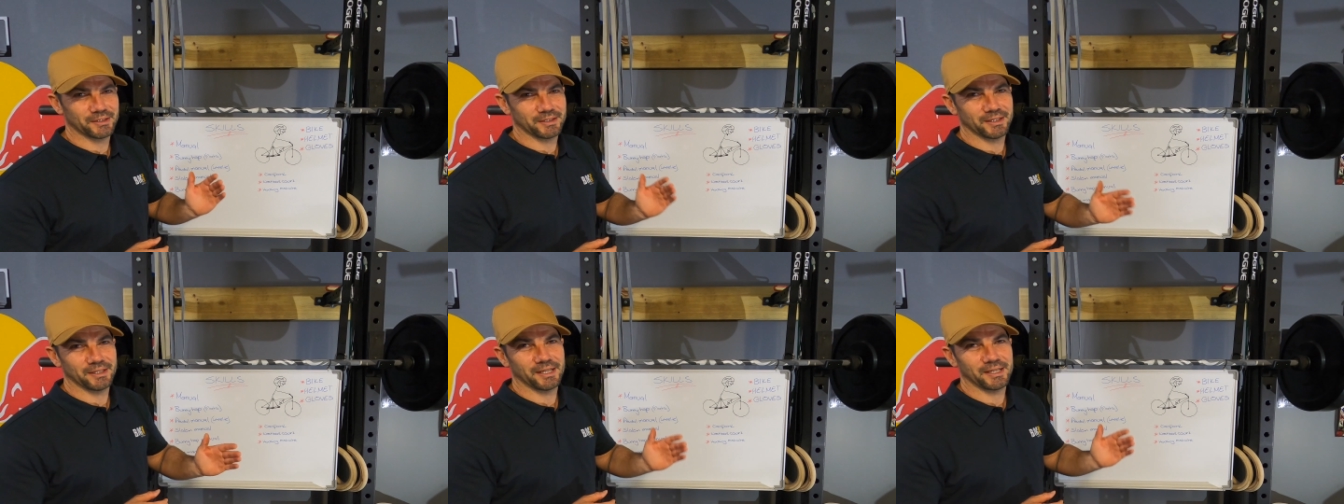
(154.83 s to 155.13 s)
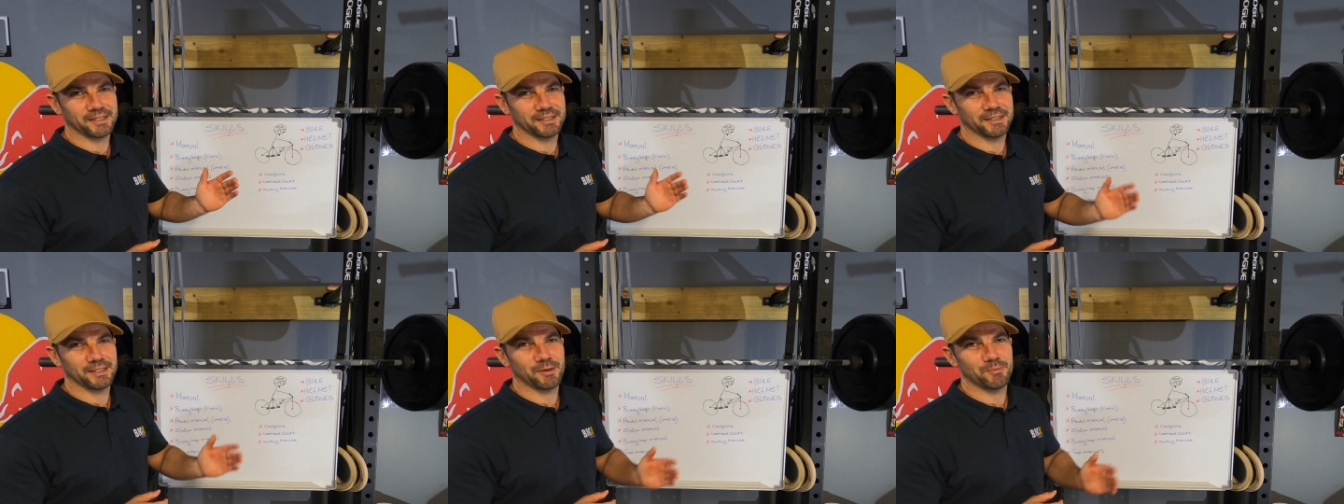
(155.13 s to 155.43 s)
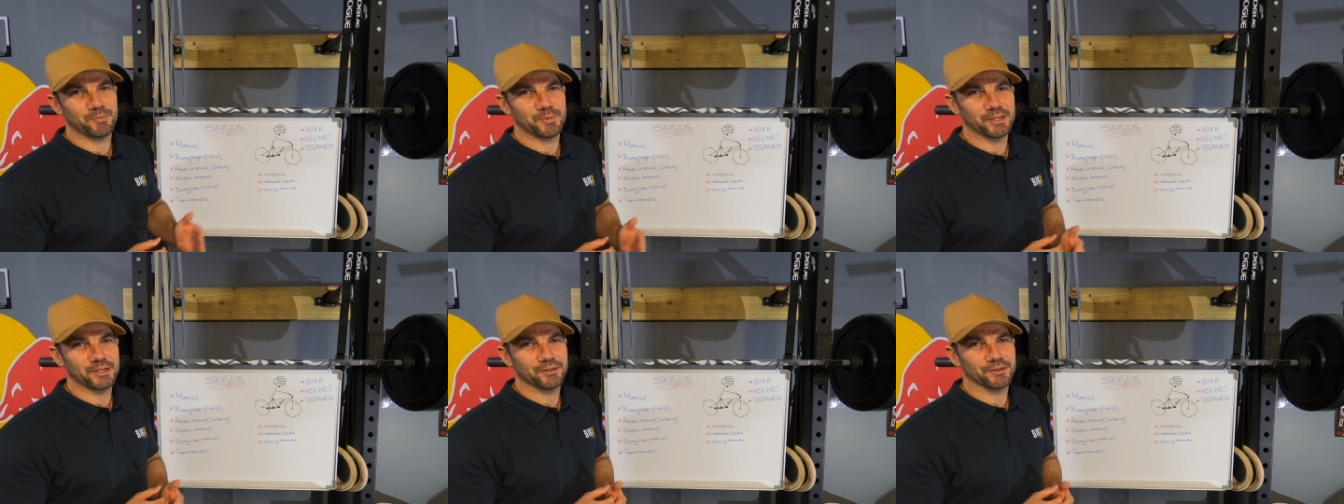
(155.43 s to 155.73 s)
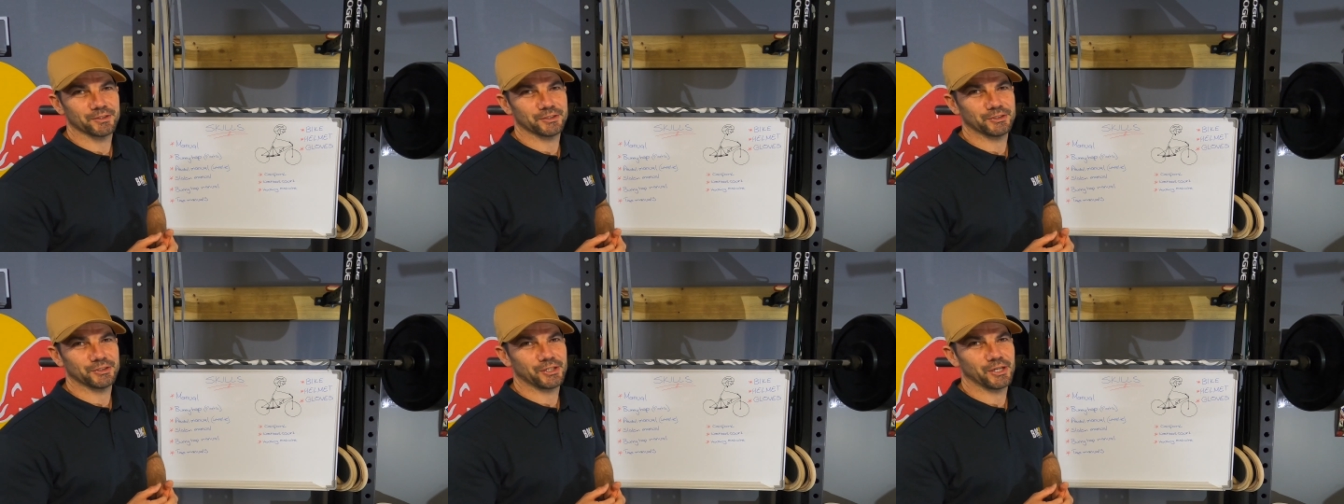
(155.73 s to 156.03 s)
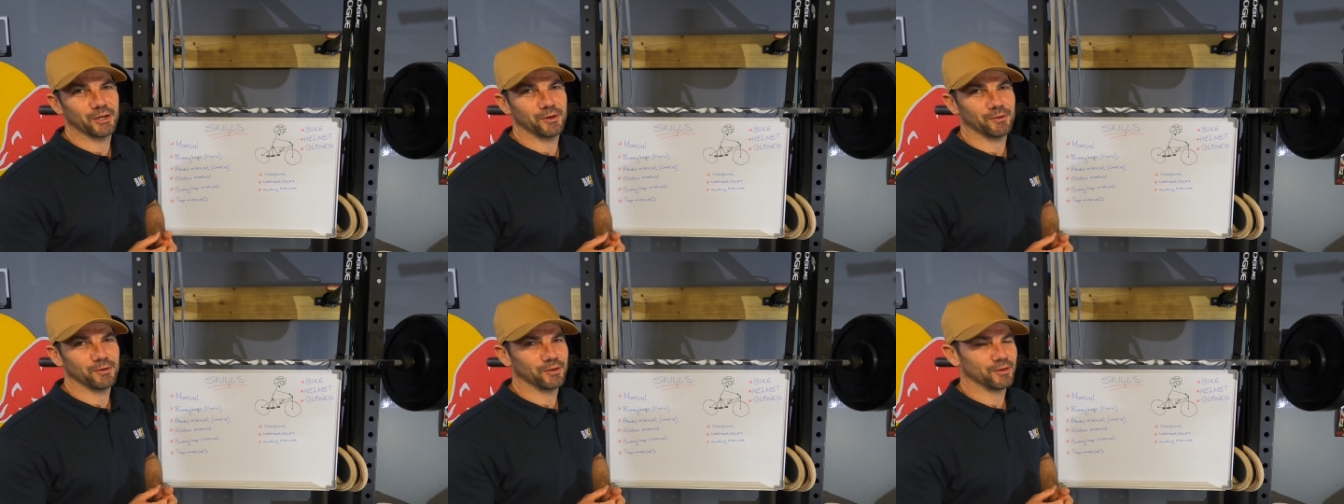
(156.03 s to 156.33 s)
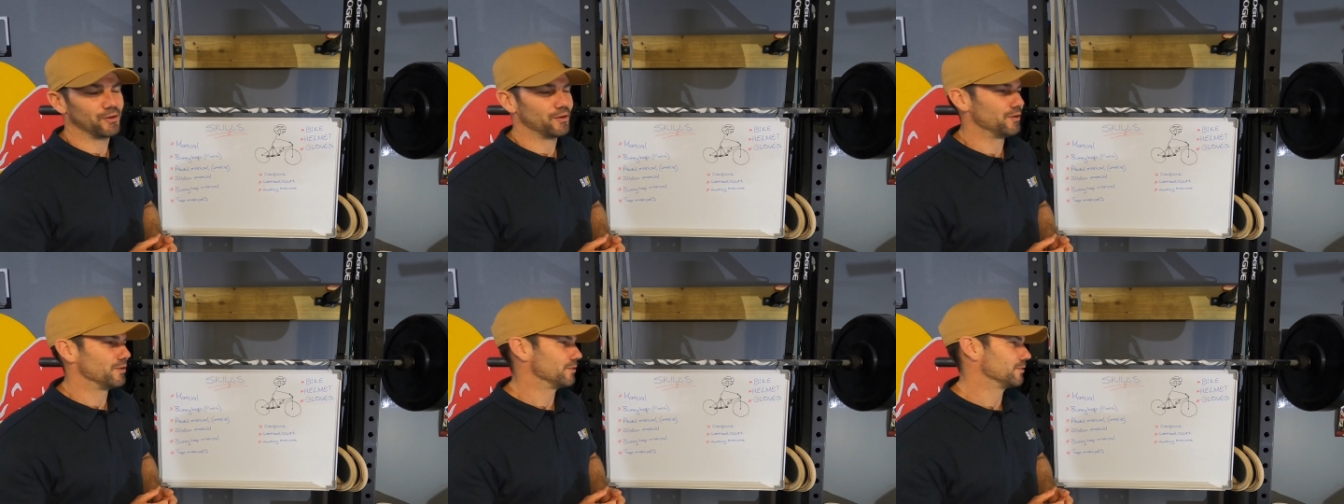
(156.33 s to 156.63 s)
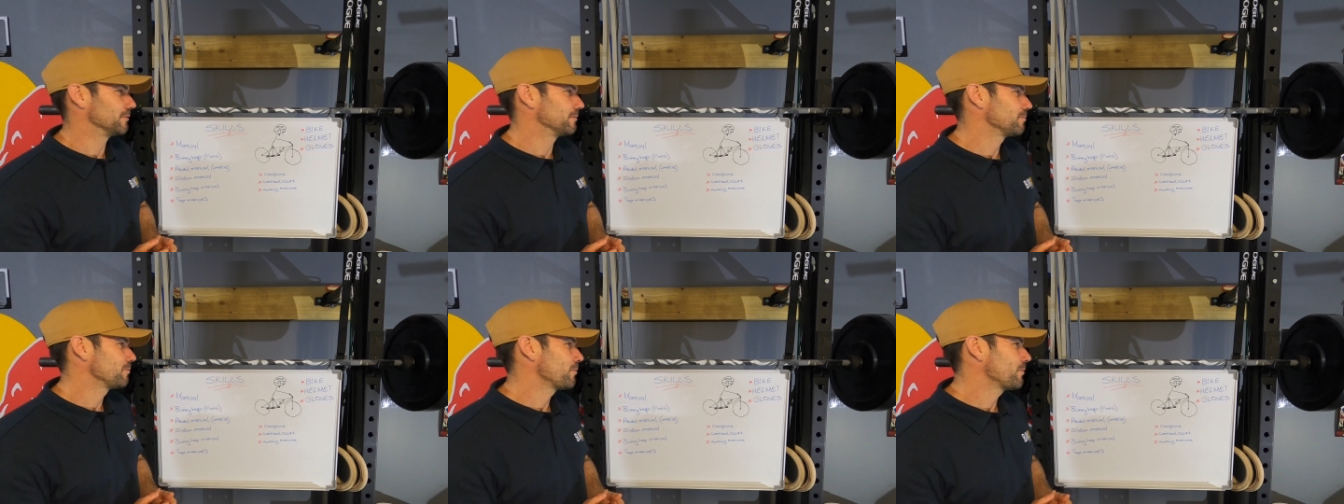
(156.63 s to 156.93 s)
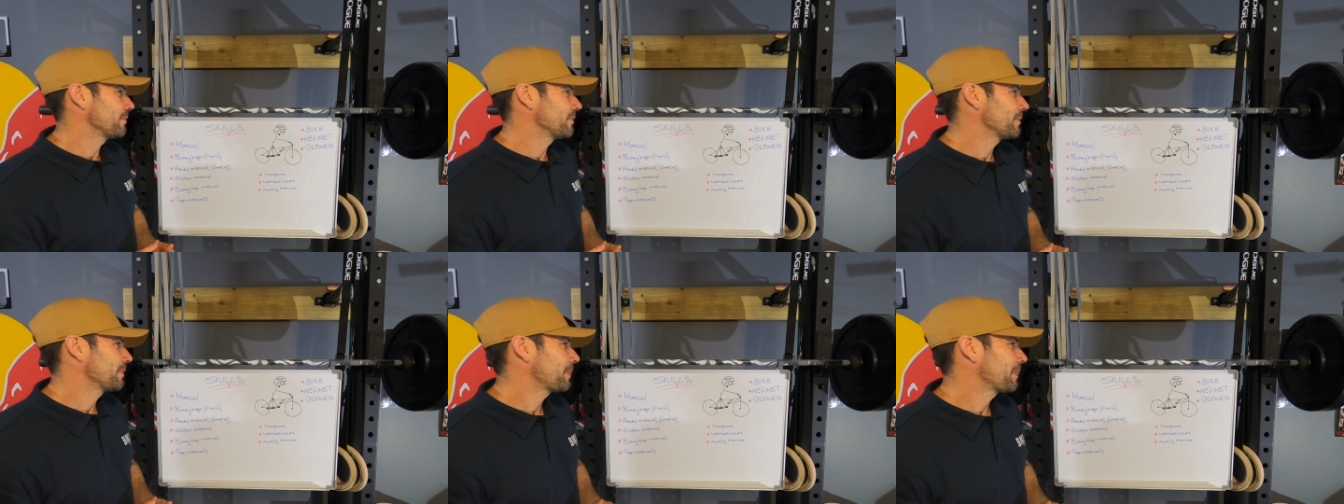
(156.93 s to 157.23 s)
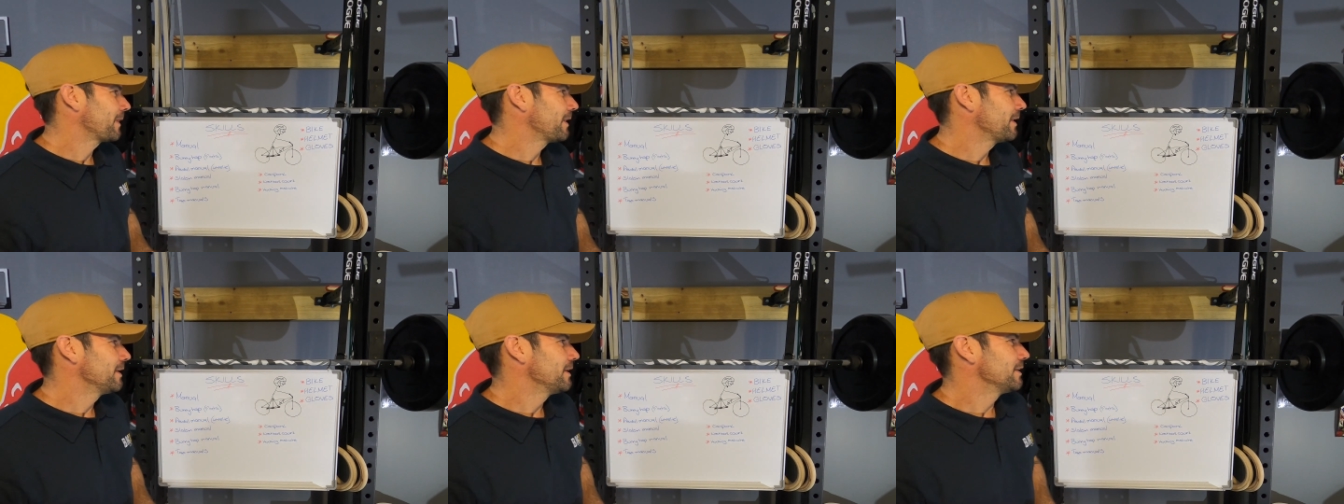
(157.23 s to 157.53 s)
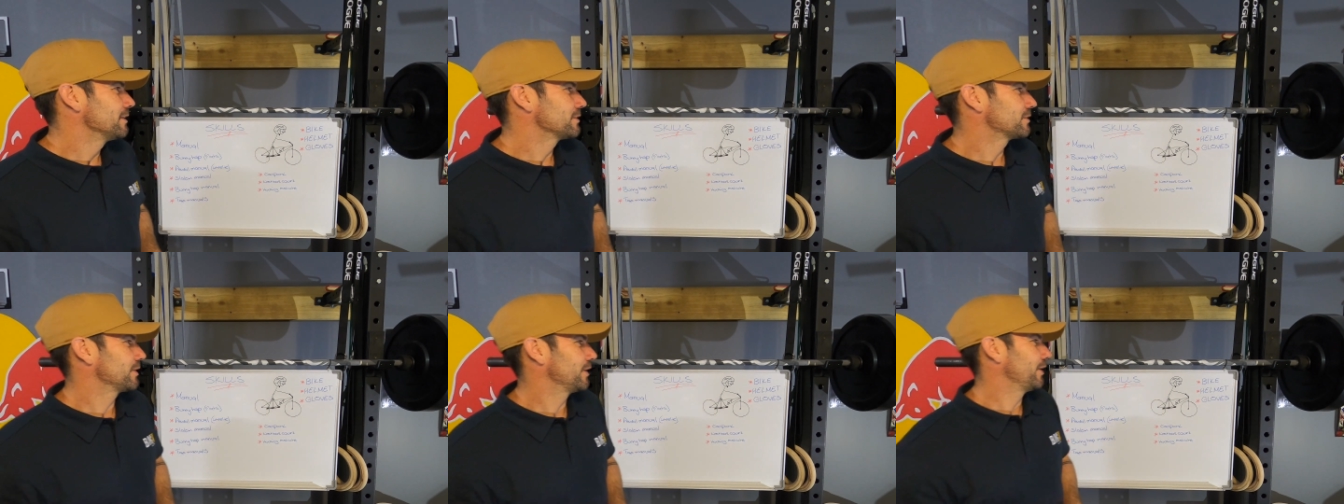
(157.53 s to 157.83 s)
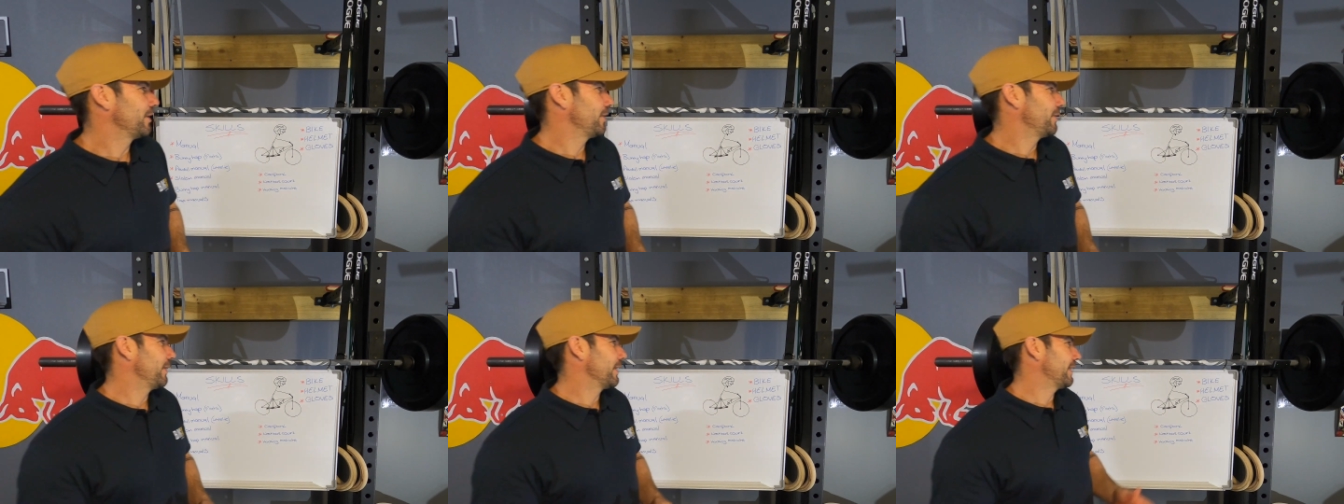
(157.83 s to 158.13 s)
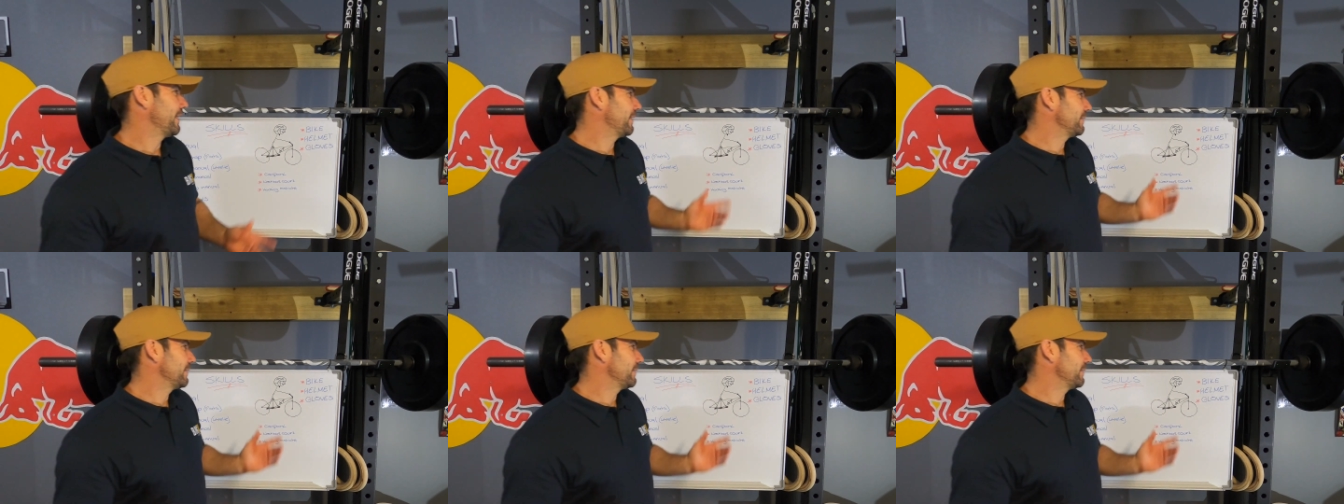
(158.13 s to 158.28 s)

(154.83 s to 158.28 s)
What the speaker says: and then they can get bigger as you go along. So